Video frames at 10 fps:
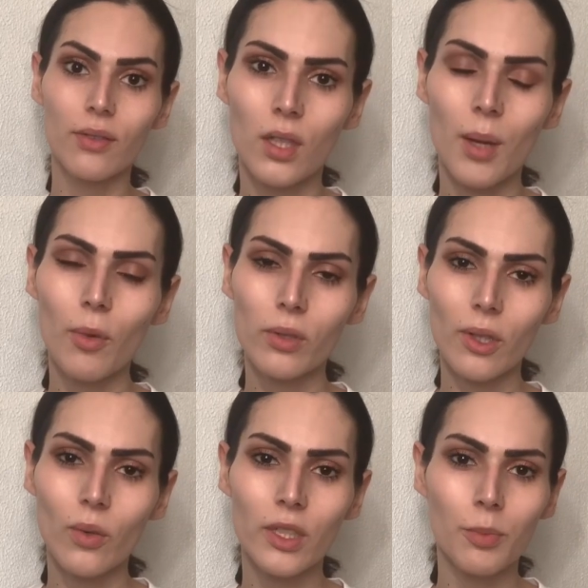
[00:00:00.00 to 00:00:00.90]
I'm also
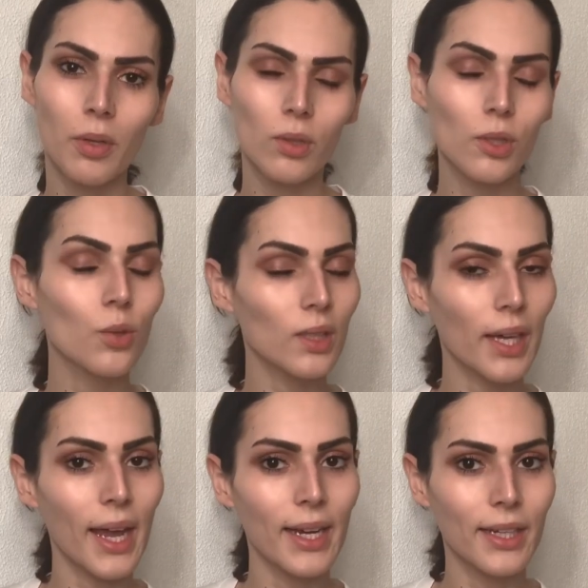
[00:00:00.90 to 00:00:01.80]
going to post who's a
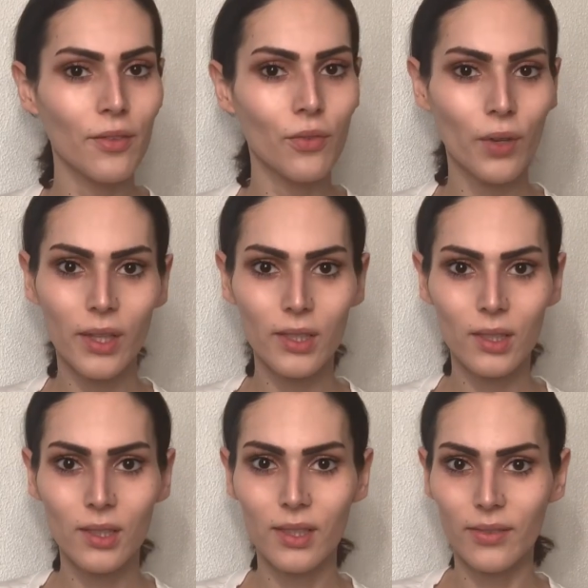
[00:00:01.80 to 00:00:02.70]
candidate for this
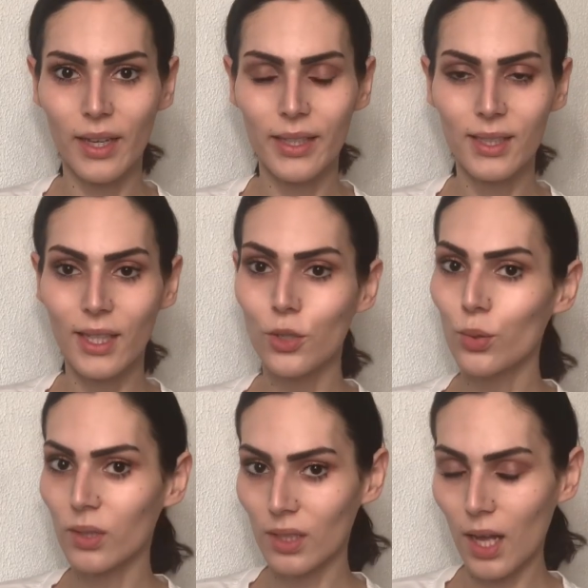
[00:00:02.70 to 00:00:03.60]
device and
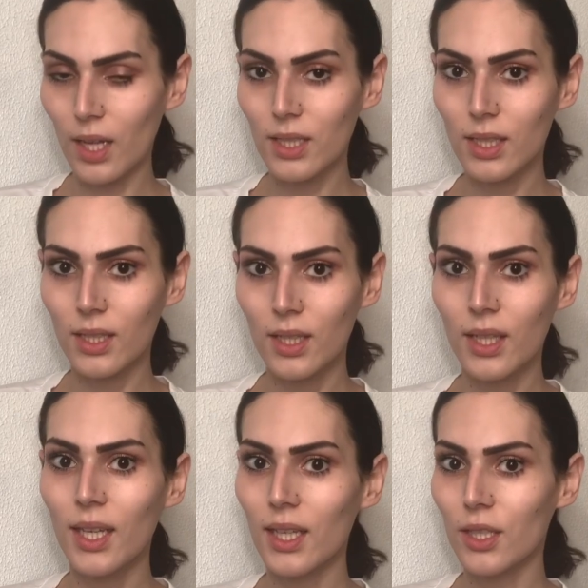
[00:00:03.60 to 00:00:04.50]
who's not
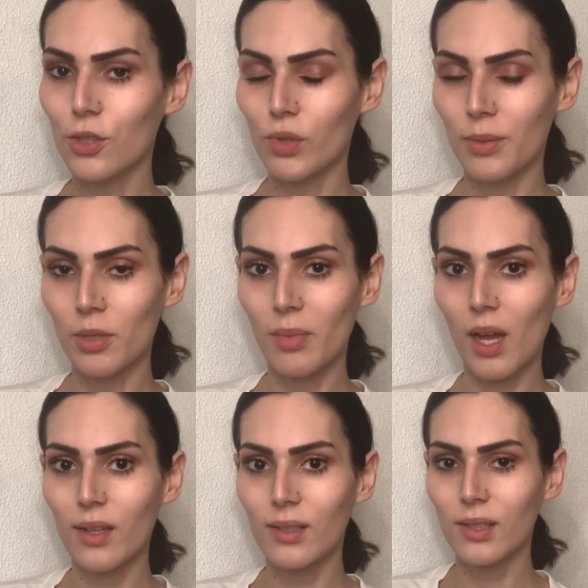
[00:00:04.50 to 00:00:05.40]
in the description box.